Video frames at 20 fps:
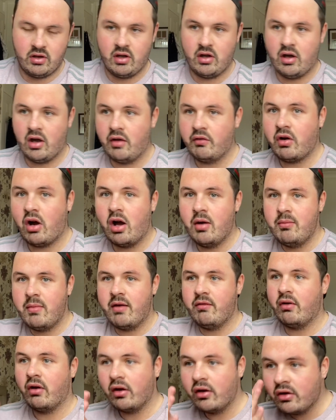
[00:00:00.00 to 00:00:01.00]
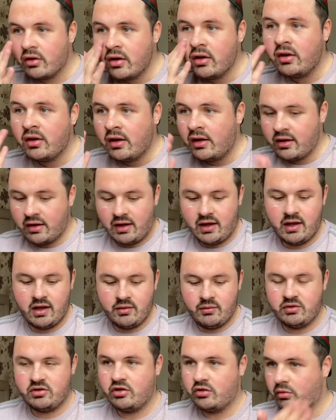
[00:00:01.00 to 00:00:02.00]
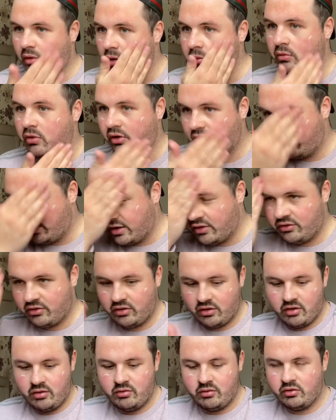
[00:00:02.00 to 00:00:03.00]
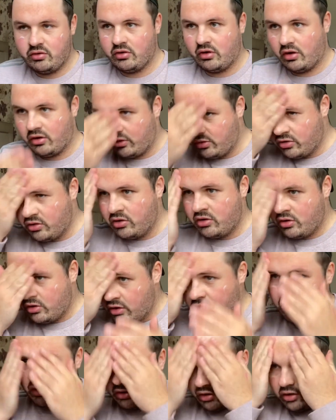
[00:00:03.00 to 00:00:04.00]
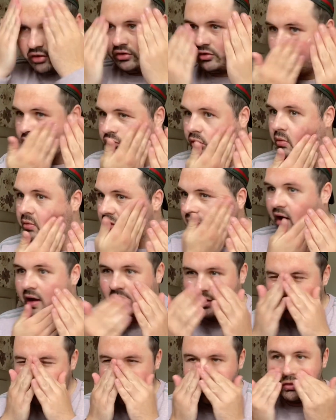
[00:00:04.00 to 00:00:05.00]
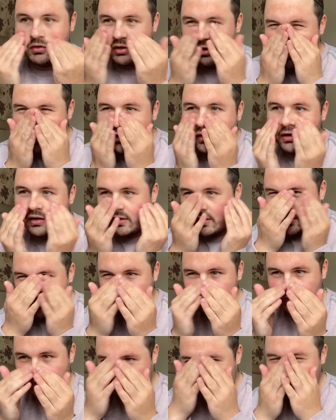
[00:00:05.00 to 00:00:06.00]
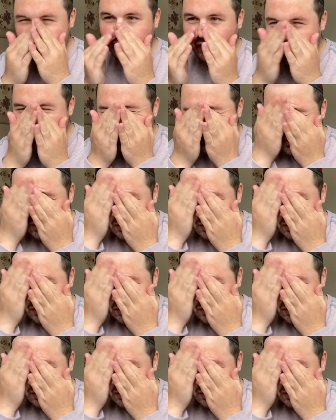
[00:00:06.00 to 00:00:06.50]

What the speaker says: I've got a mirror here, which is what I'm looking into. So I'll kind of just rub that into my face.